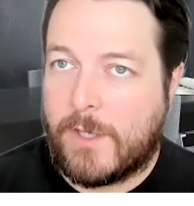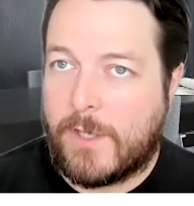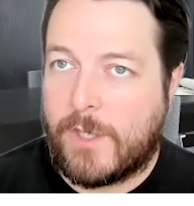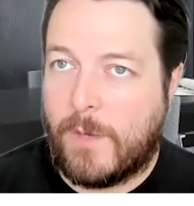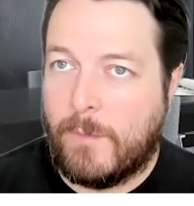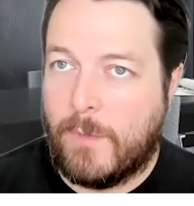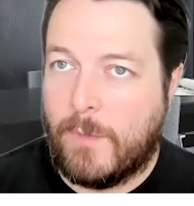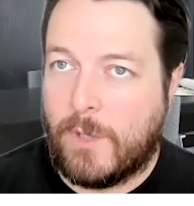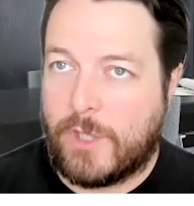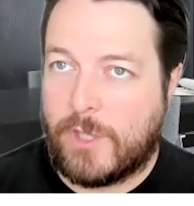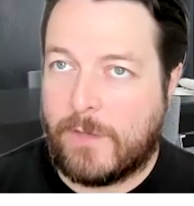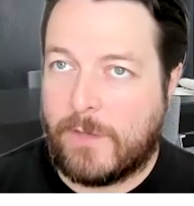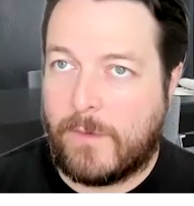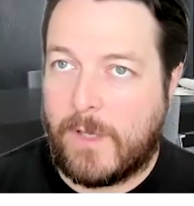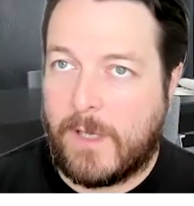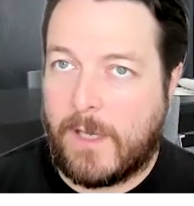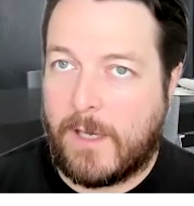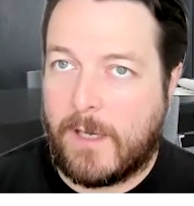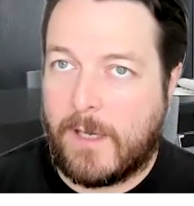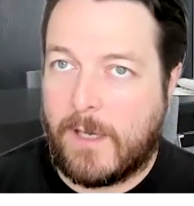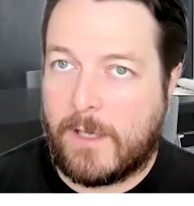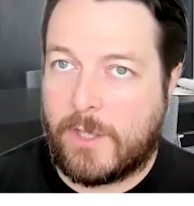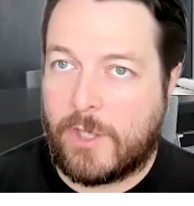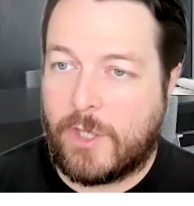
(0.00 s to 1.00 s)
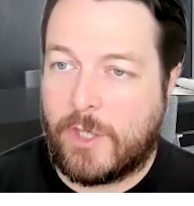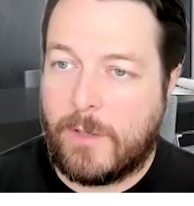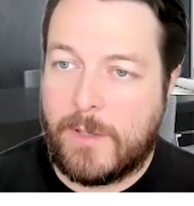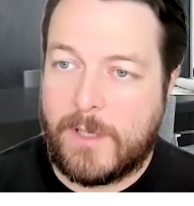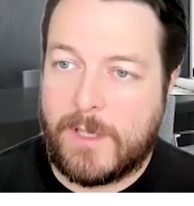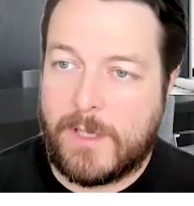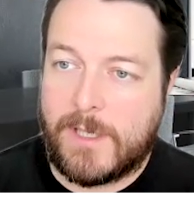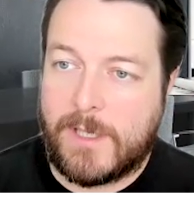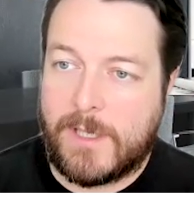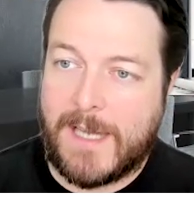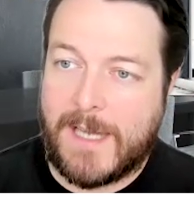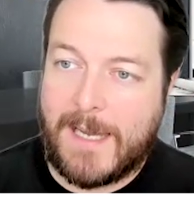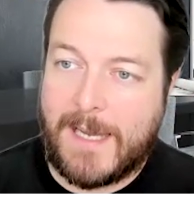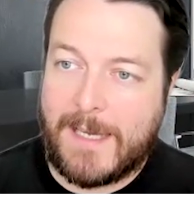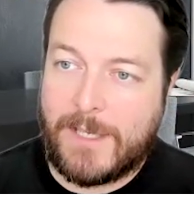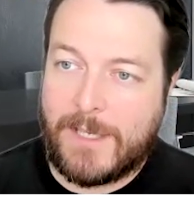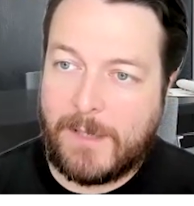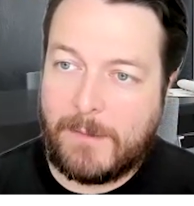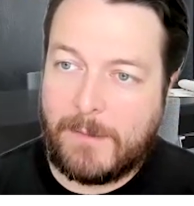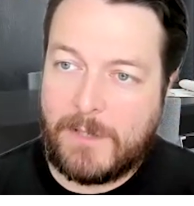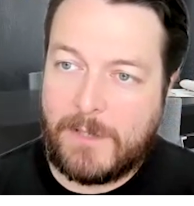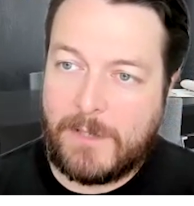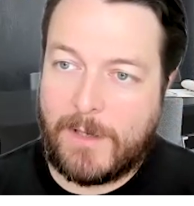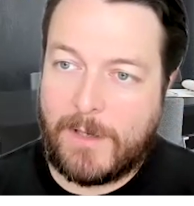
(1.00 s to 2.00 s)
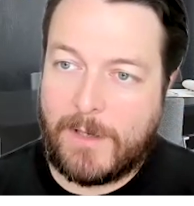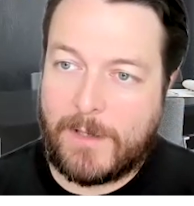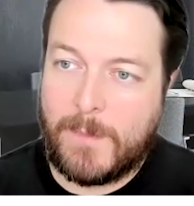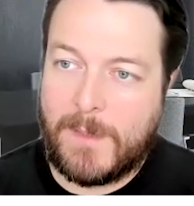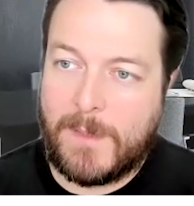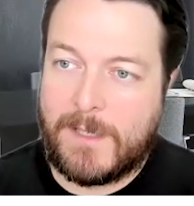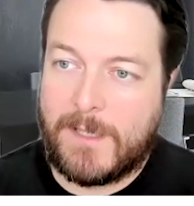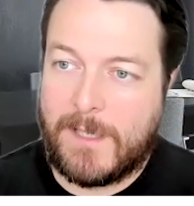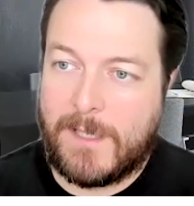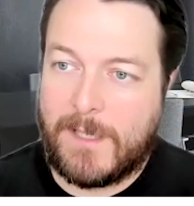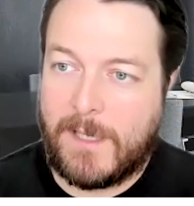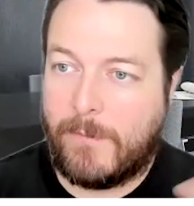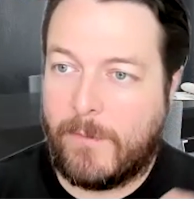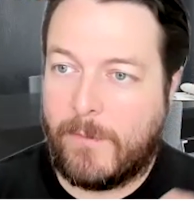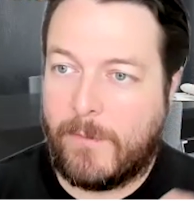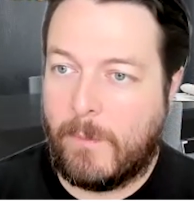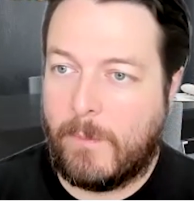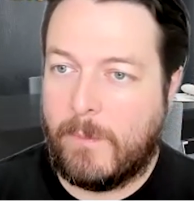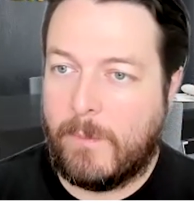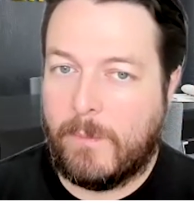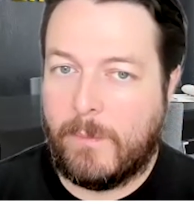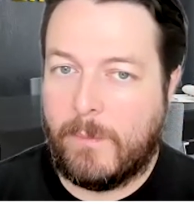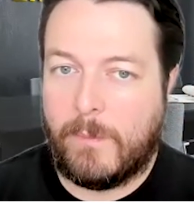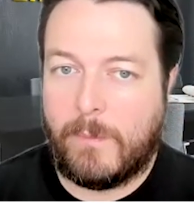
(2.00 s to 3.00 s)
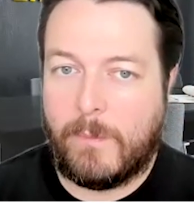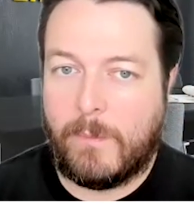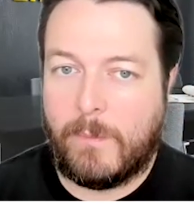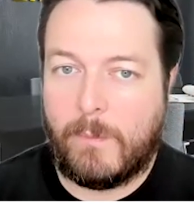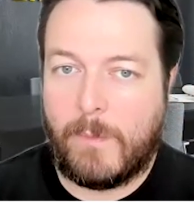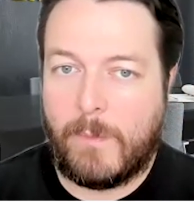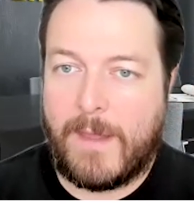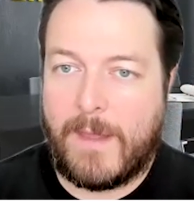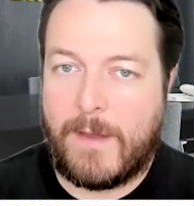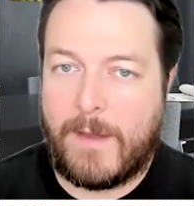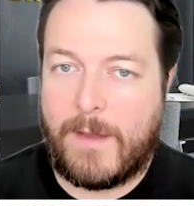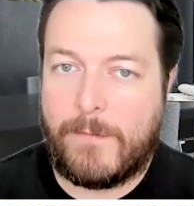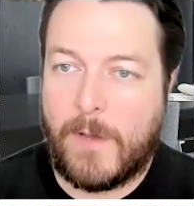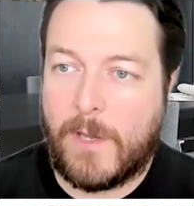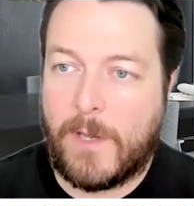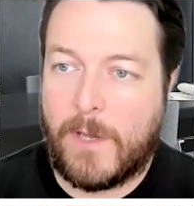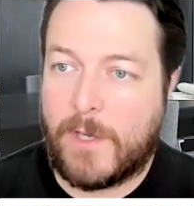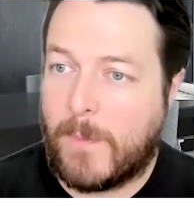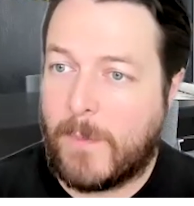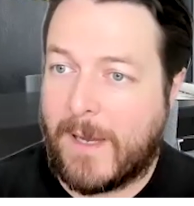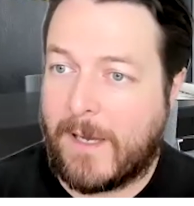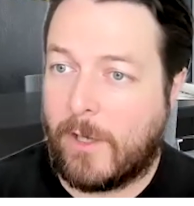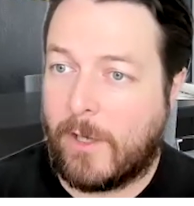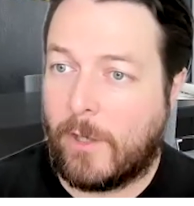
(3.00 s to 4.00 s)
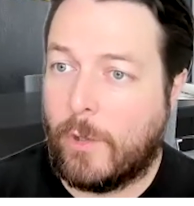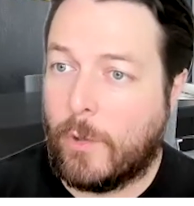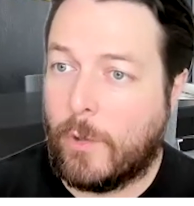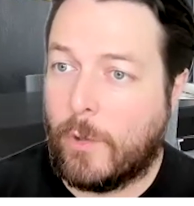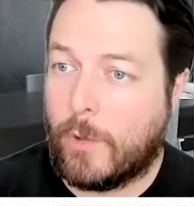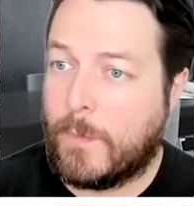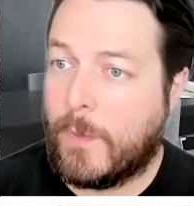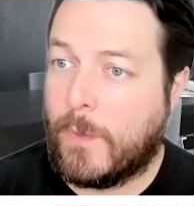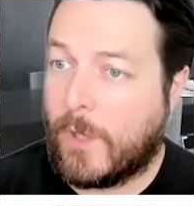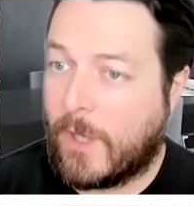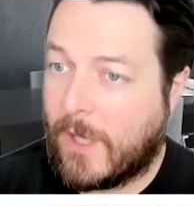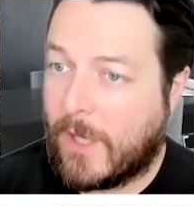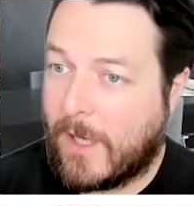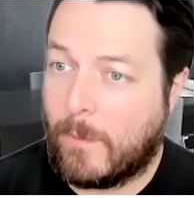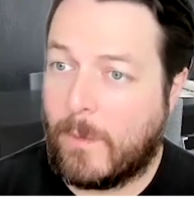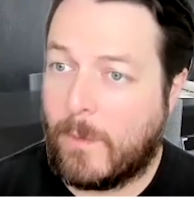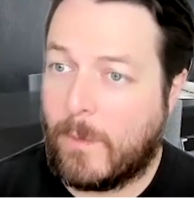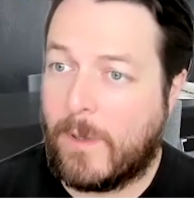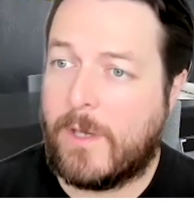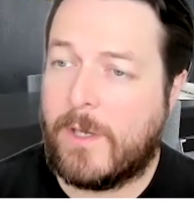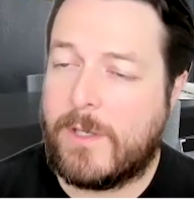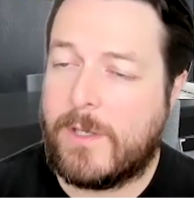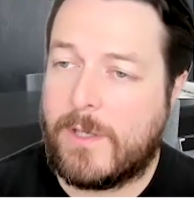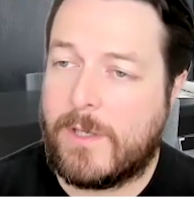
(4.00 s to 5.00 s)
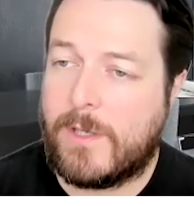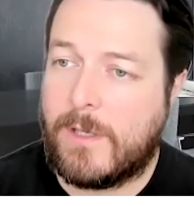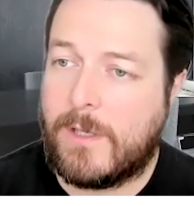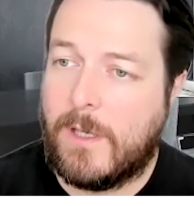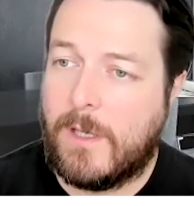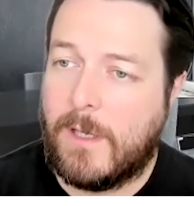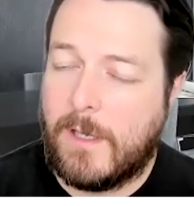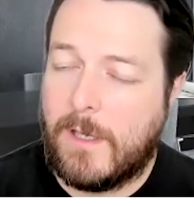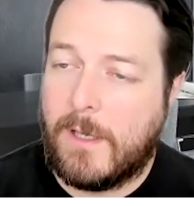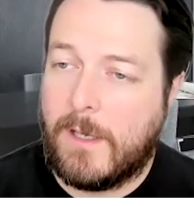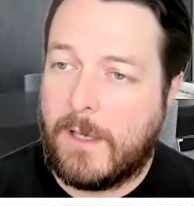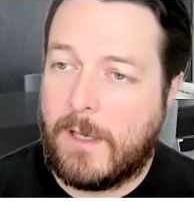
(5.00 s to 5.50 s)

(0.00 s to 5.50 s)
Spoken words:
So much of the students' data is transmitted from when they first make a course booking with us.